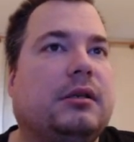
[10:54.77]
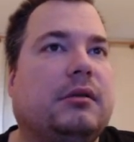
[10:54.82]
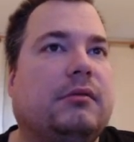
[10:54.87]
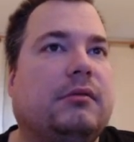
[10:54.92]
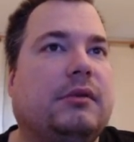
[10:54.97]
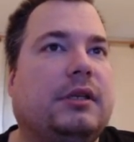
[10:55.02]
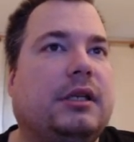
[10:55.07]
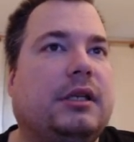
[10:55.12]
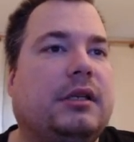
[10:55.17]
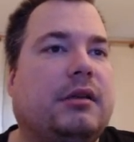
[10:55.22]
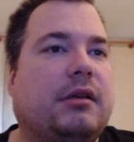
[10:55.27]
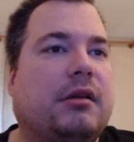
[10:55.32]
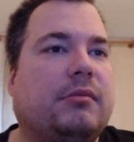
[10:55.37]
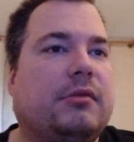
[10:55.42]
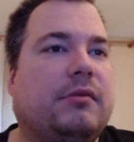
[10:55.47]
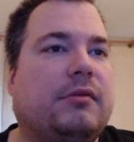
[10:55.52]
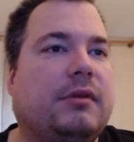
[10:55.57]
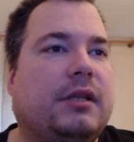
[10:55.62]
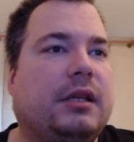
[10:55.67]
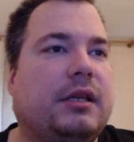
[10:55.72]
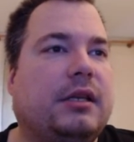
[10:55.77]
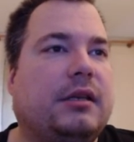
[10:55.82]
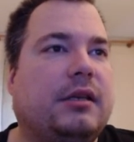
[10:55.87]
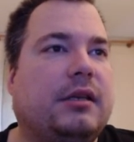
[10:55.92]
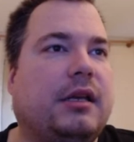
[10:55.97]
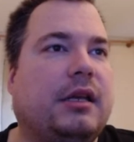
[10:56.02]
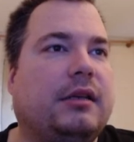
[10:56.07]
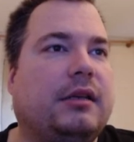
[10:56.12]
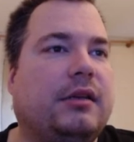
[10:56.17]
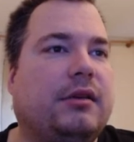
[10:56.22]
which it comes with, as
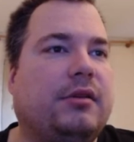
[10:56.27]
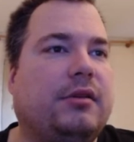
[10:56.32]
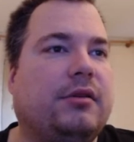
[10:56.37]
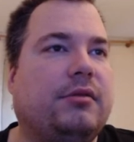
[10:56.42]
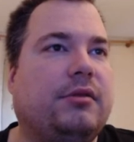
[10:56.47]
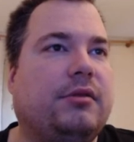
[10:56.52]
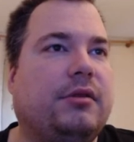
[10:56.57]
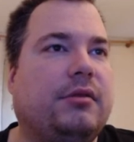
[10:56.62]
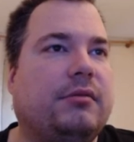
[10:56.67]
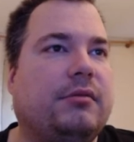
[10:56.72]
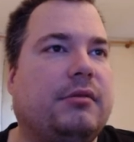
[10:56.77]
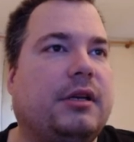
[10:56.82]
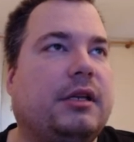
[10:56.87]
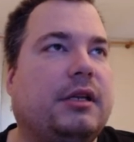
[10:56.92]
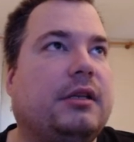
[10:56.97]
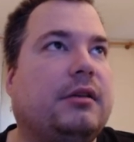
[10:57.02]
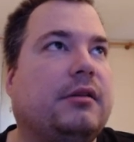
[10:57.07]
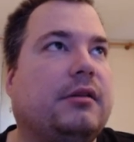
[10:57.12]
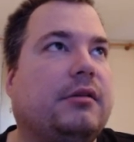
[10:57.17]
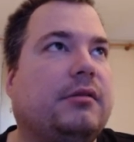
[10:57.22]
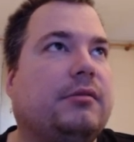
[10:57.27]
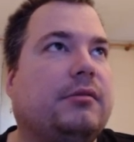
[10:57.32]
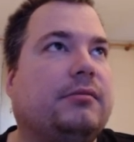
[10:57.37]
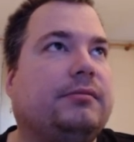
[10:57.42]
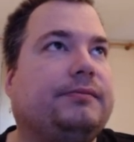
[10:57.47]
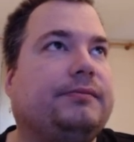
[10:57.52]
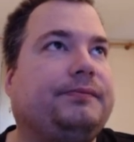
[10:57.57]
I showed you, right? So